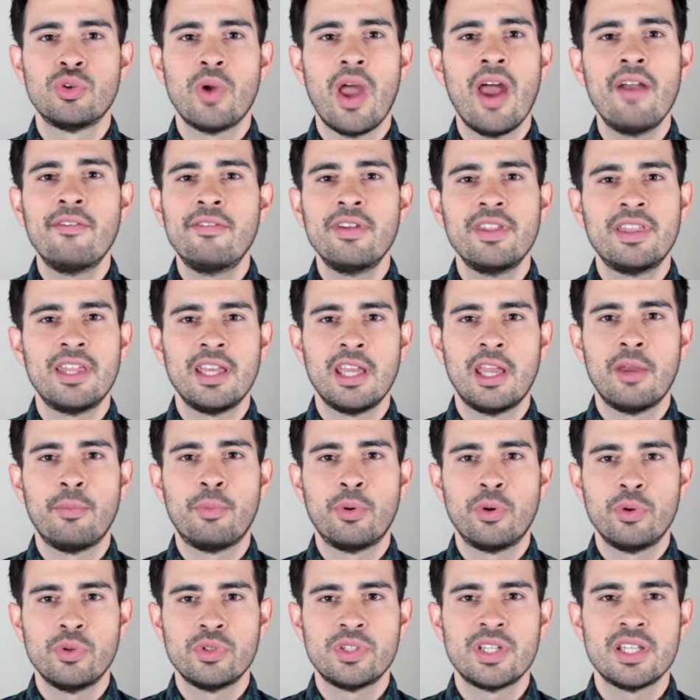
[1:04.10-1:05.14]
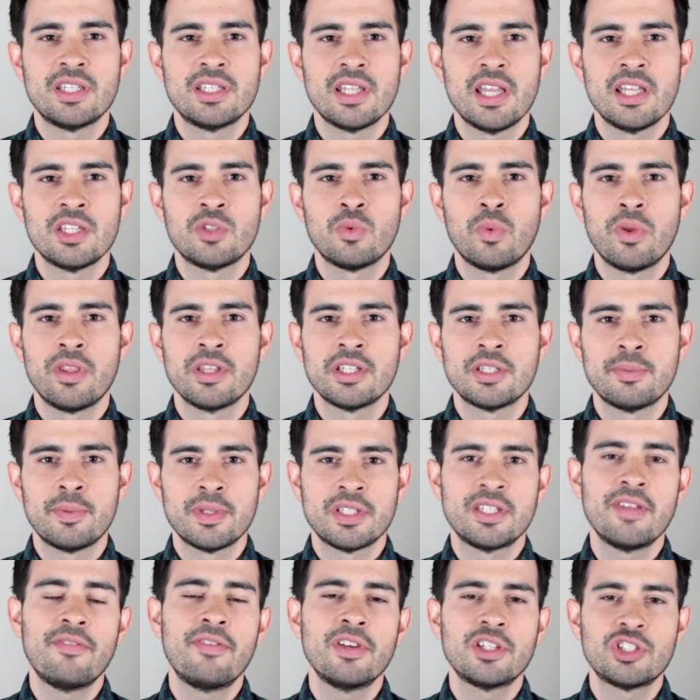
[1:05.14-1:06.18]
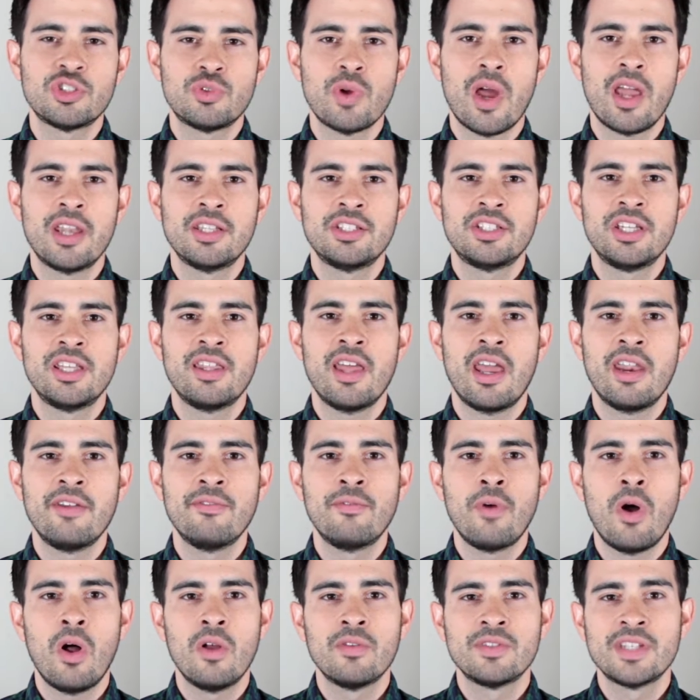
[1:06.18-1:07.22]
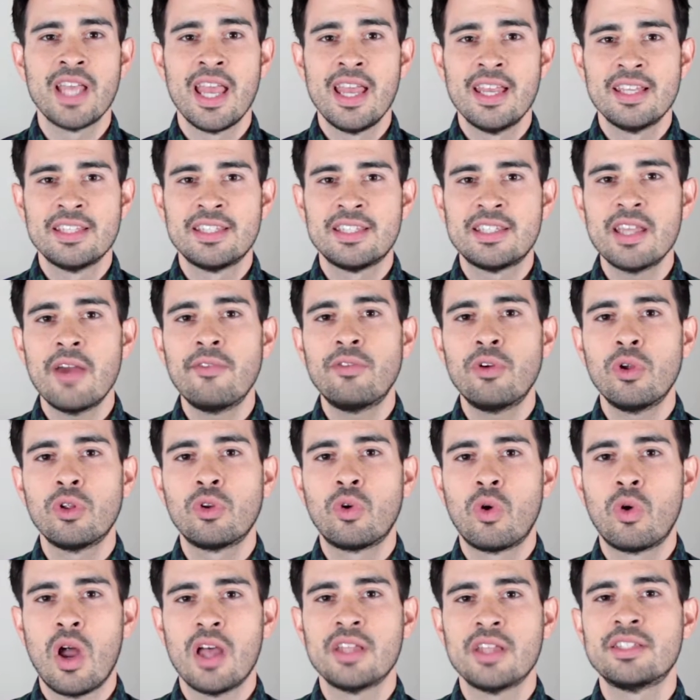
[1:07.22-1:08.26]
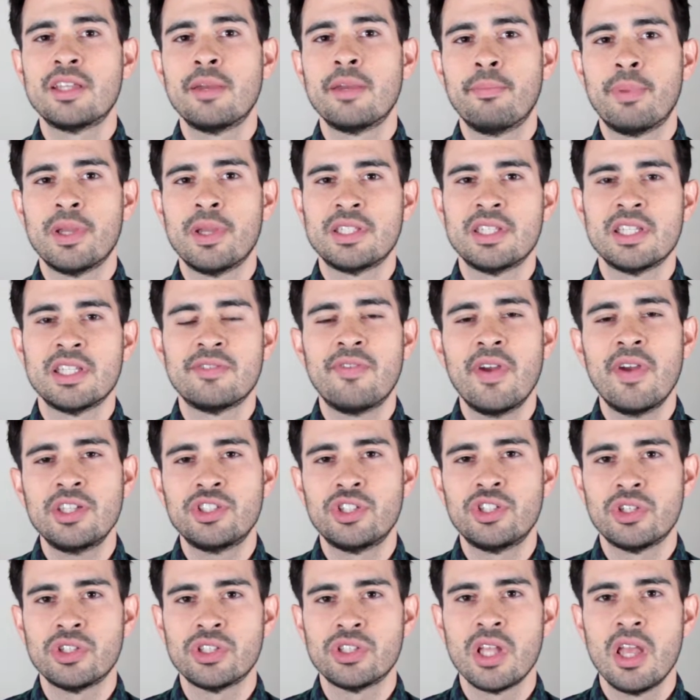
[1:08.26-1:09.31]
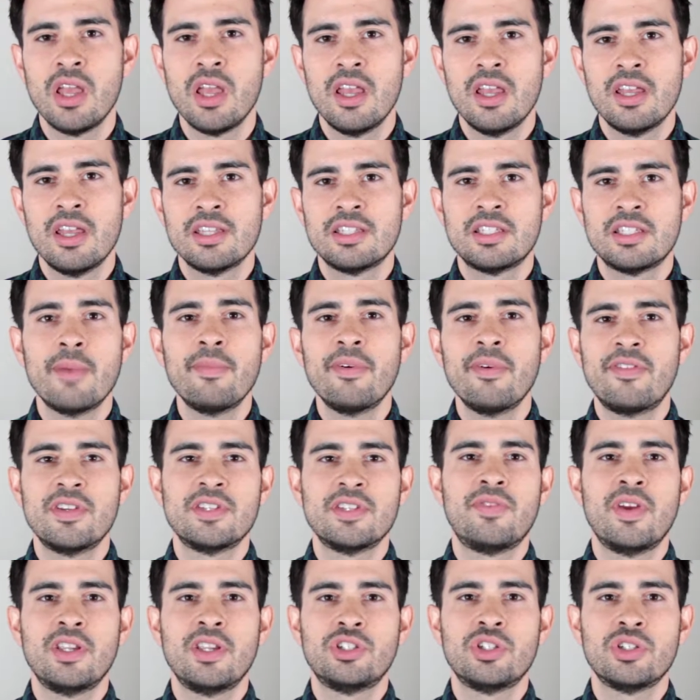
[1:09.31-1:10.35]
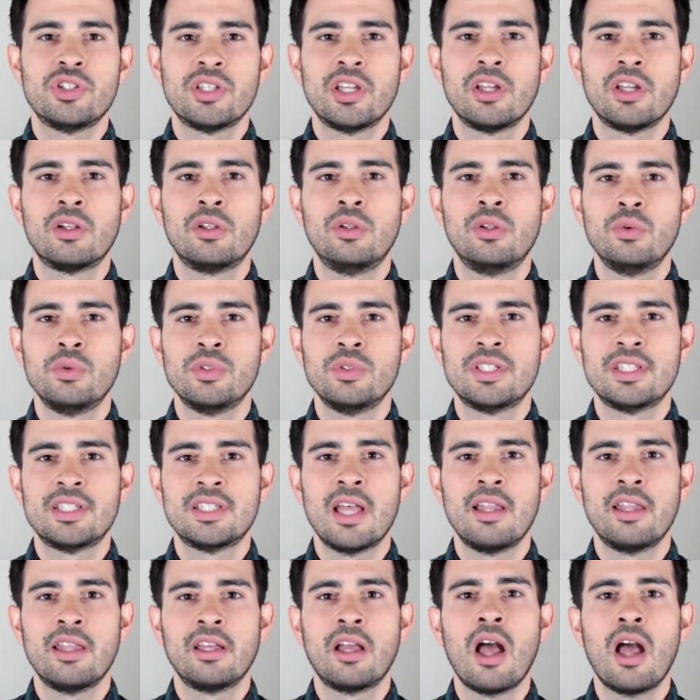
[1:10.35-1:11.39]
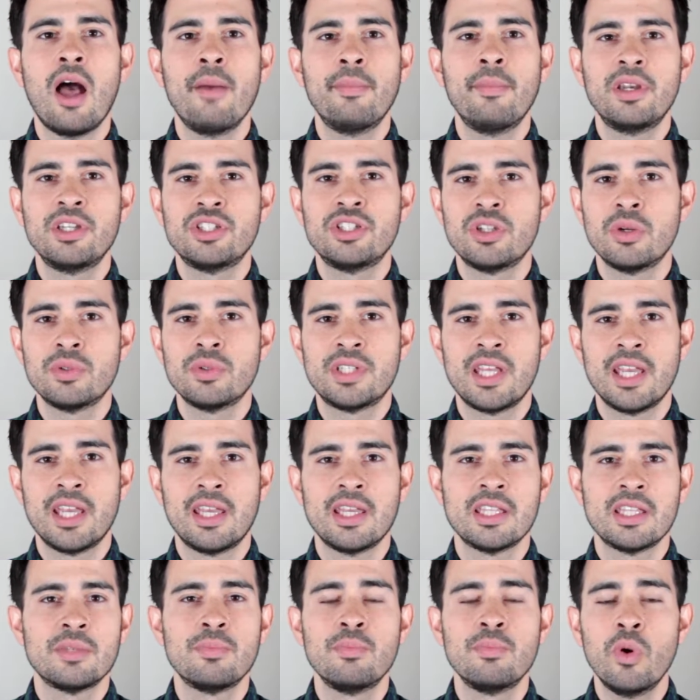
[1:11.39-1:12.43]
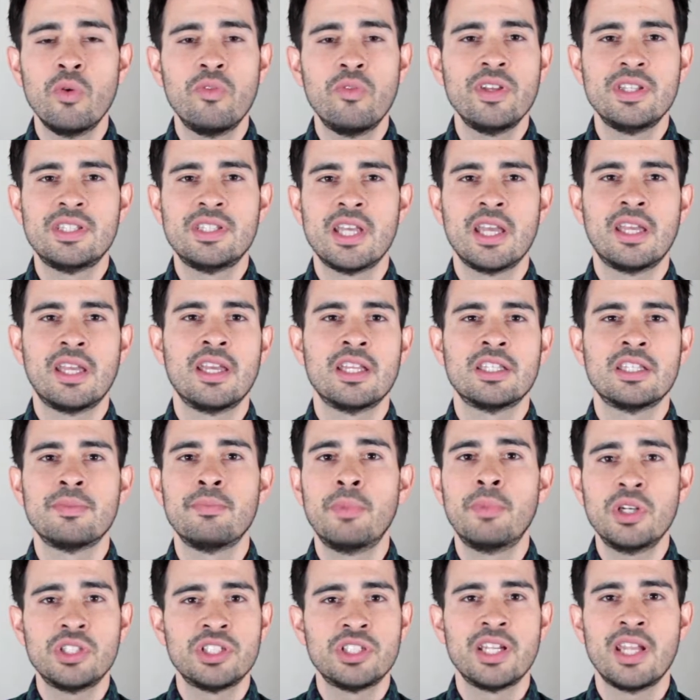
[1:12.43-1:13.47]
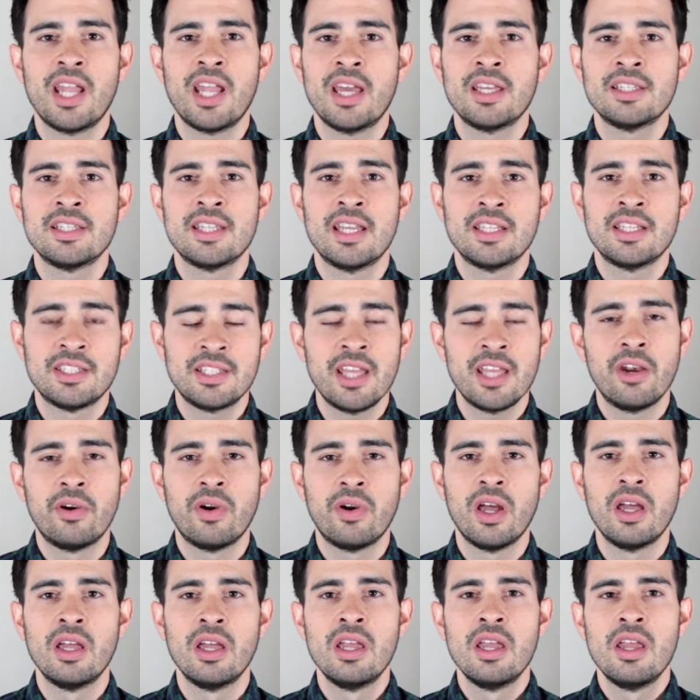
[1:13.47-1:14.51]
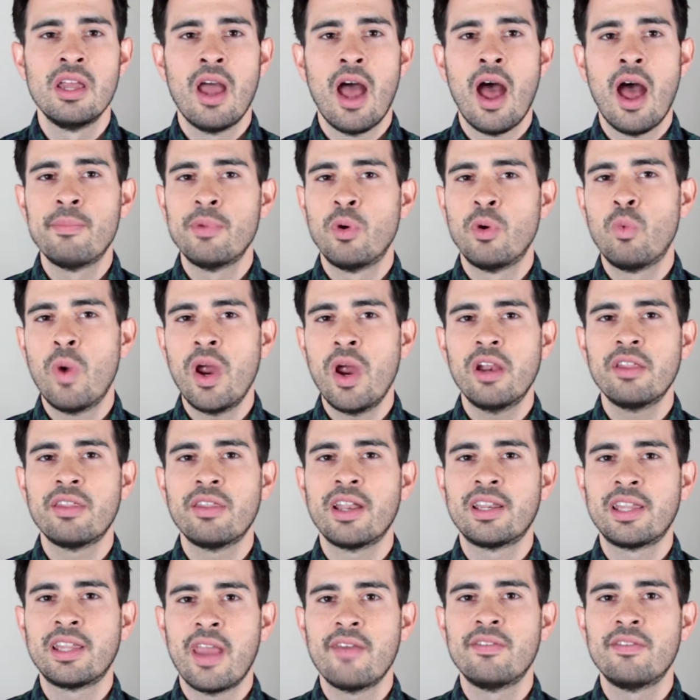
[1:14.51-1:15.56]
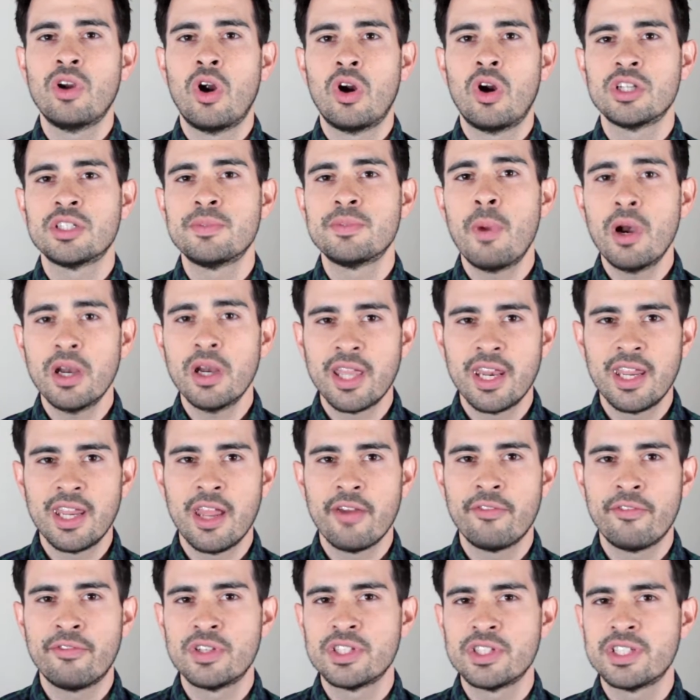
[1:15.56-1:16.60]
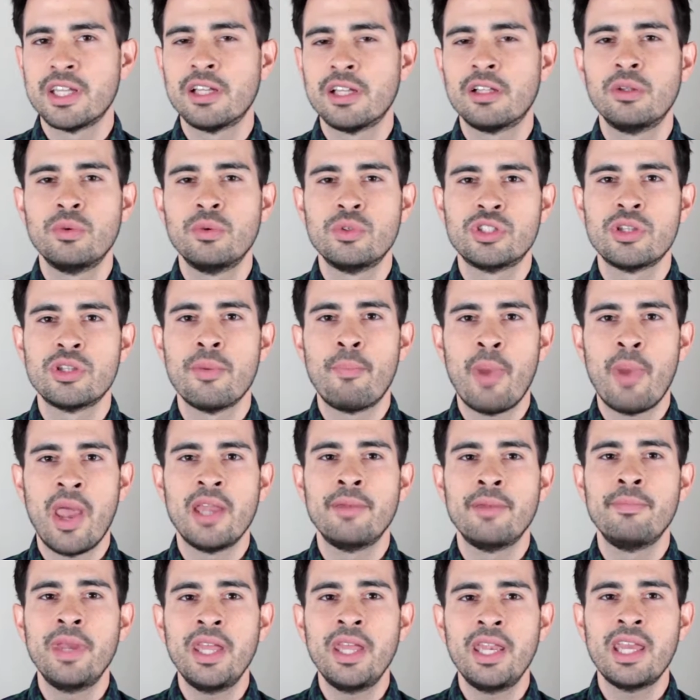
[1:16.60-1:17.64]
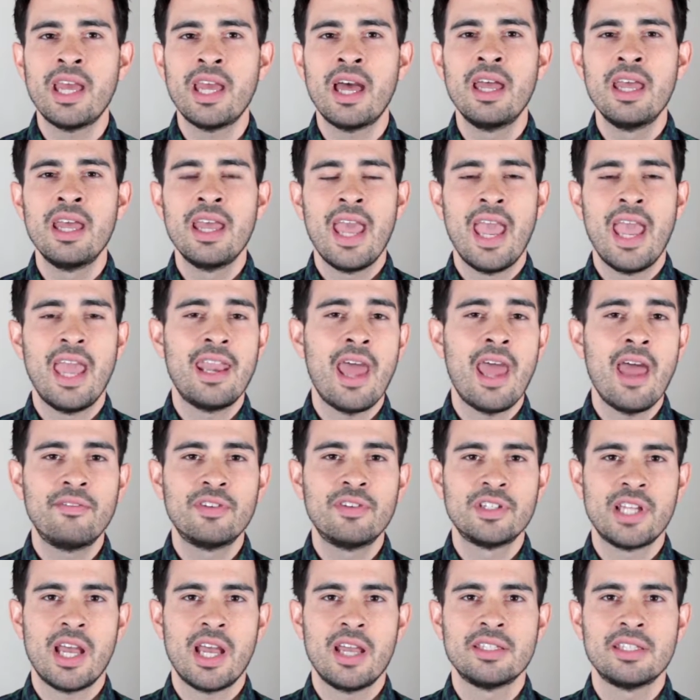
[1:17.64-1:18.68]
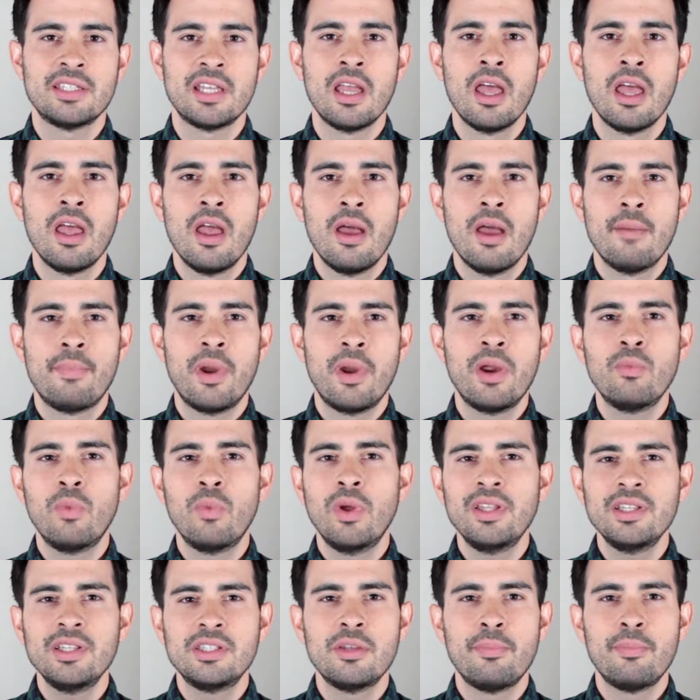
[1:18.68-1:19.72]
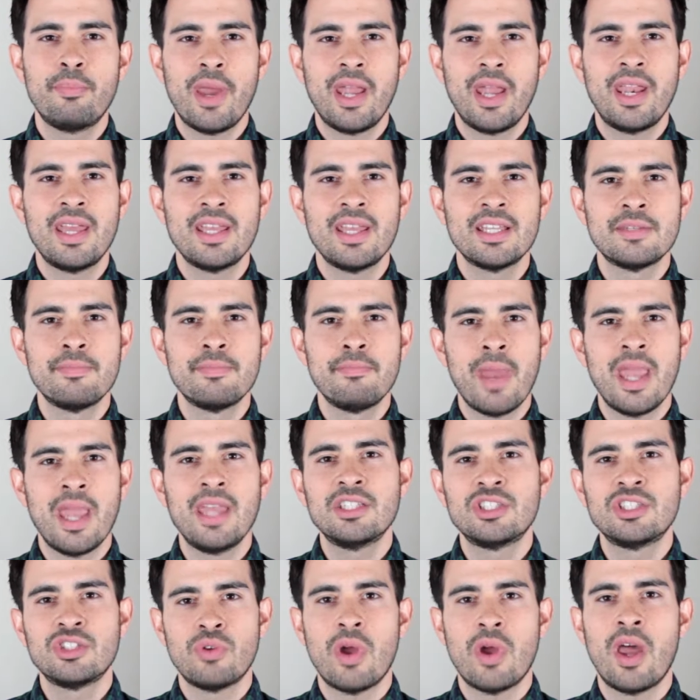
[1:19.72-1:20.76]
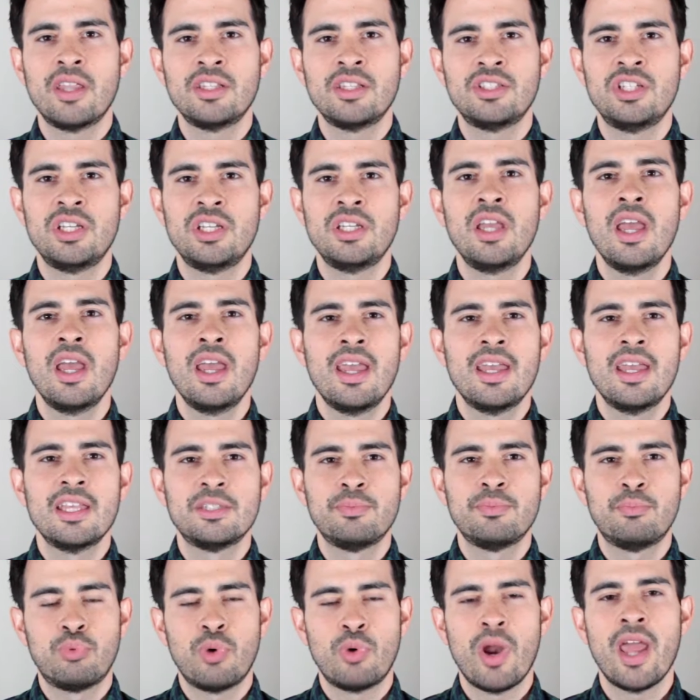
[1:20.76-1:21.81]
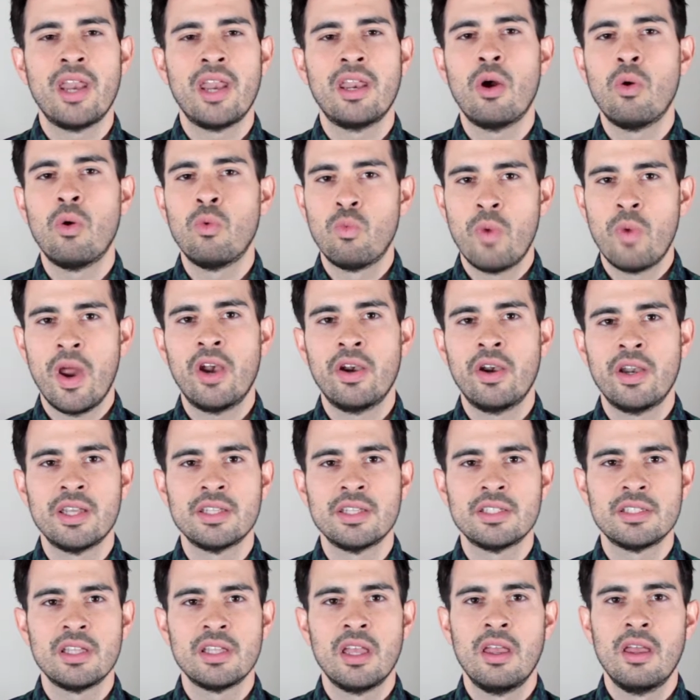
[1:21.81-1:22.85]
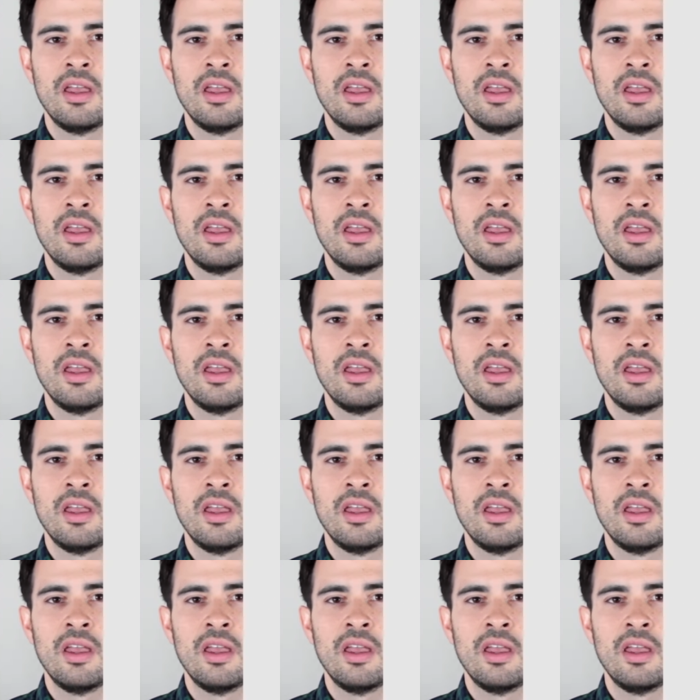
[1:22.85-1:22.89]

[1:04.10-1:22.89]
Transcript: to everything he produces is with a specific strategy that involves several crossing business ventures. Some of his ventures include selling comedy show tickets, movie tickets, merchandise, etc. I'm aware that Kevin Hart's marketing efforts include some paid media and advertising, but I'm willing to bet his main strategy is brand awareness.